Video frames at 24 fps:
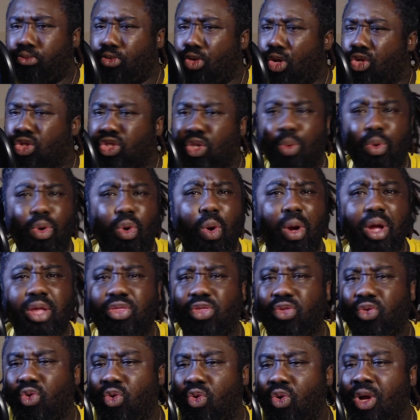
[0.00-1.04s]
So we're going
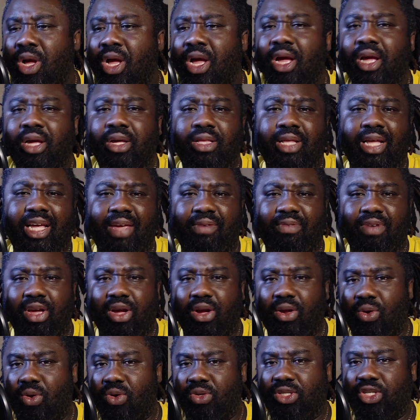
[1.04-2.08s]
through, they give you a
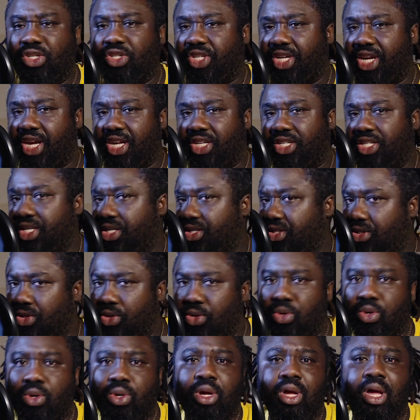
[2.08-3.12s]
clothes to change
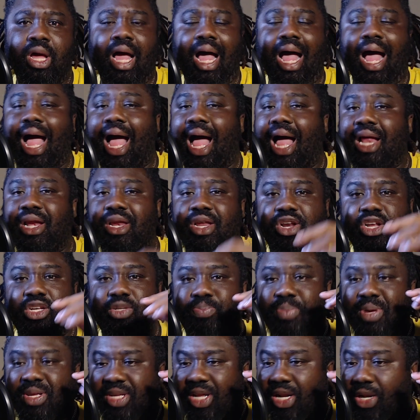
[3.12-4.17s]
into, and you're
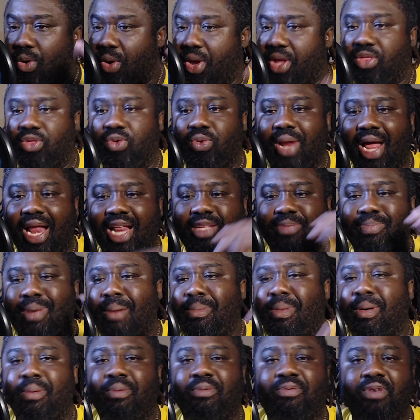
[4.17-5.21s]
just basically going through like this,
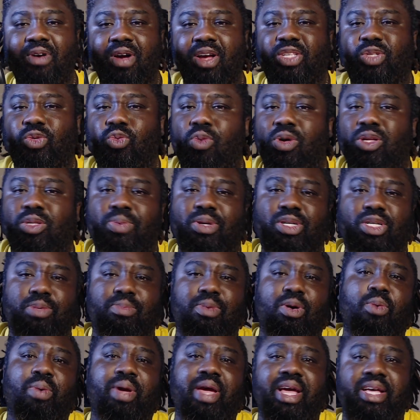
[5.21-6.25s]
bam, bam. First woman's measuring
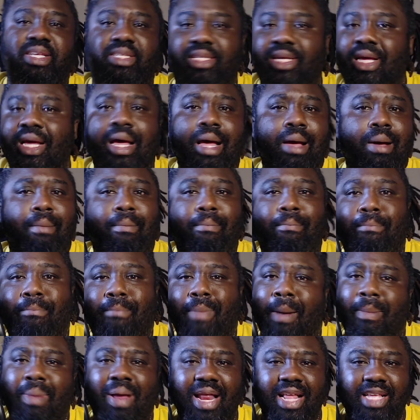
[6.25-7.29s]
my waist,
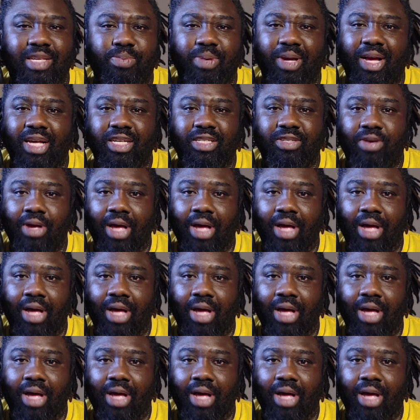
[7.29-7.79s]
my belly is big as